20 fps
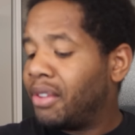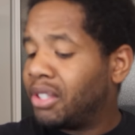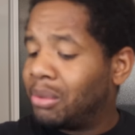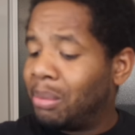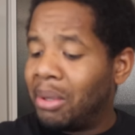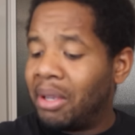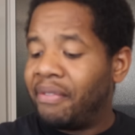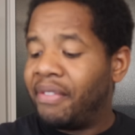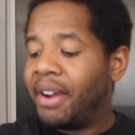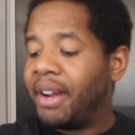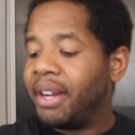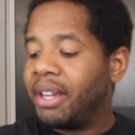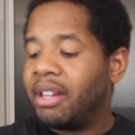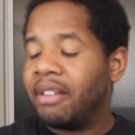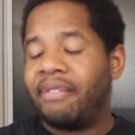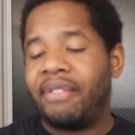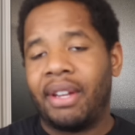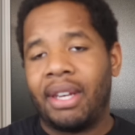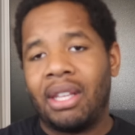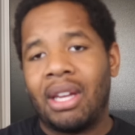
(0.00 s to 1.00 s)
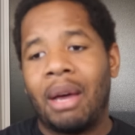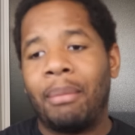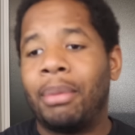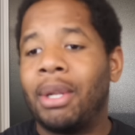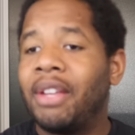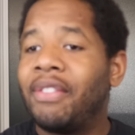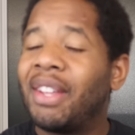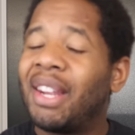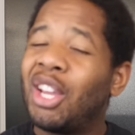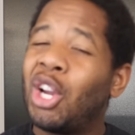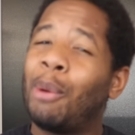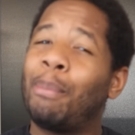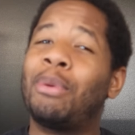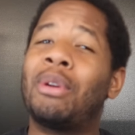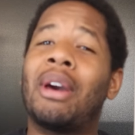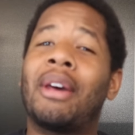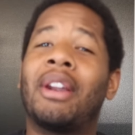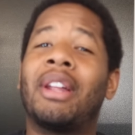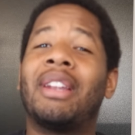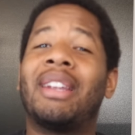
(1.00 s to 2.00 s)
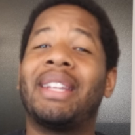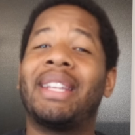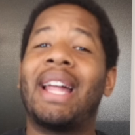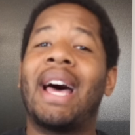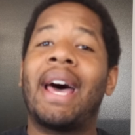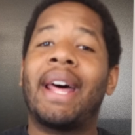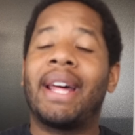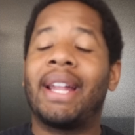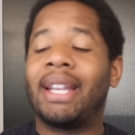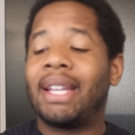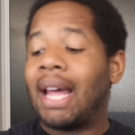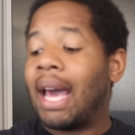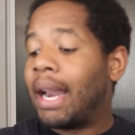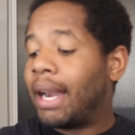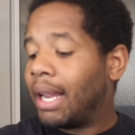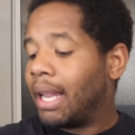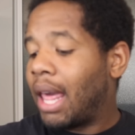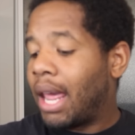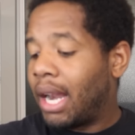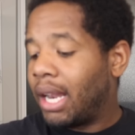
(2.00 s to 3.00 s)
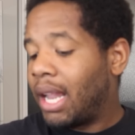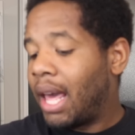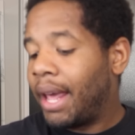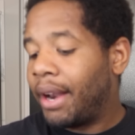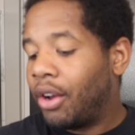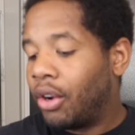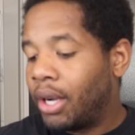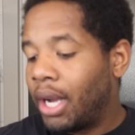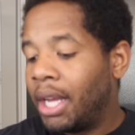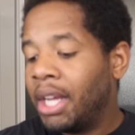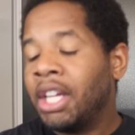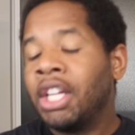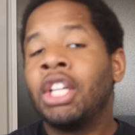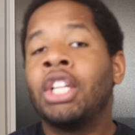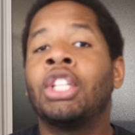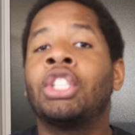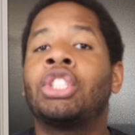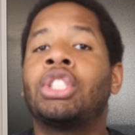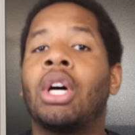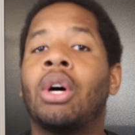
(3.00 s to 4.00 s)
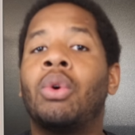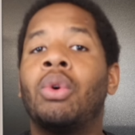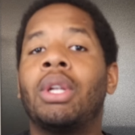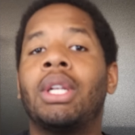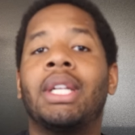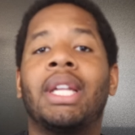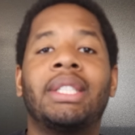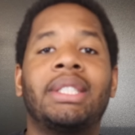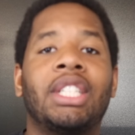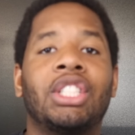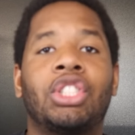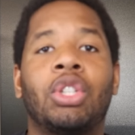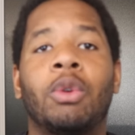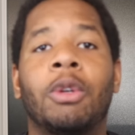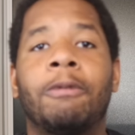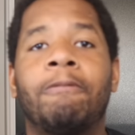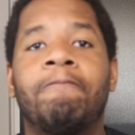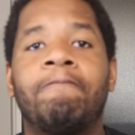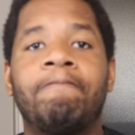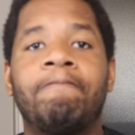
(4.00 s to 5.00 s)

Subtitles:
This will be a very good video. I believe it'll help you out a lot. Okay, so let's get to it.